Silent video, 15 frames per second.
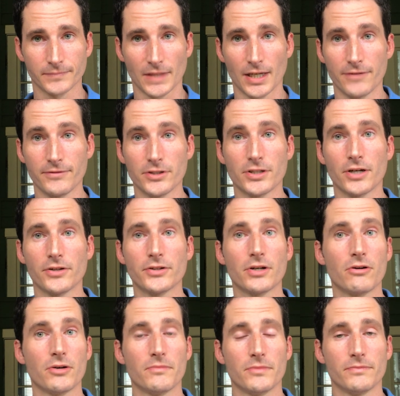If you don't
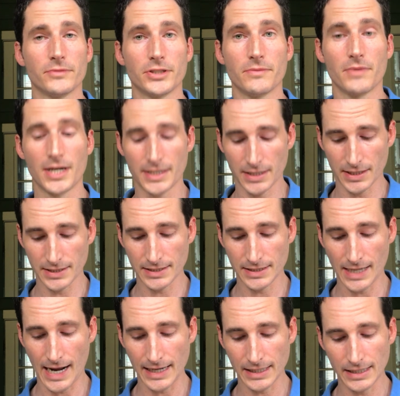know what Mnemonica
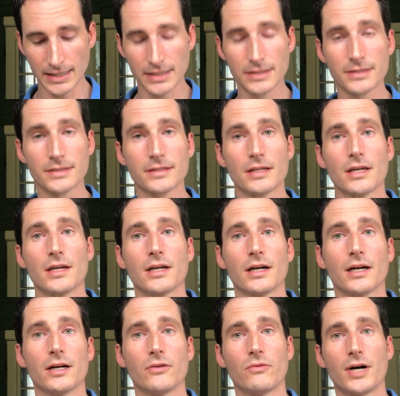stack is,
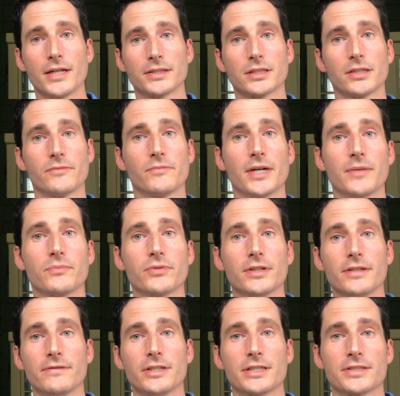watch some of my
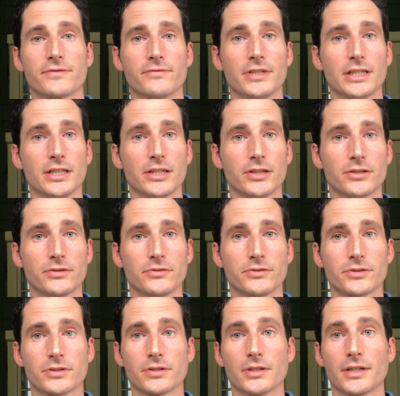previous
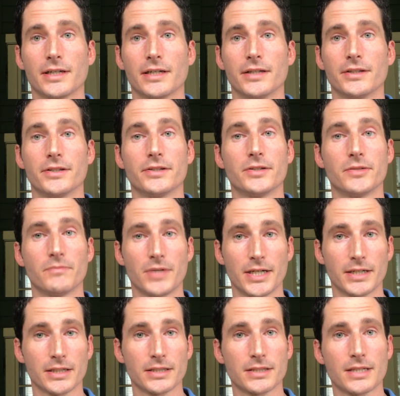videos, the
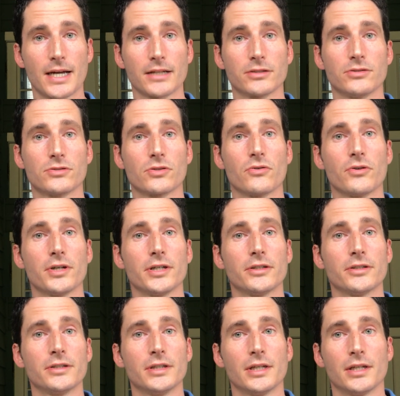Mnemonica stack
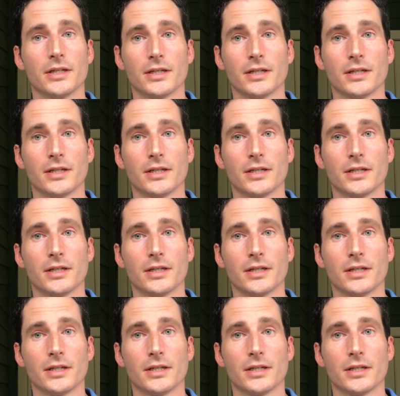tutorial.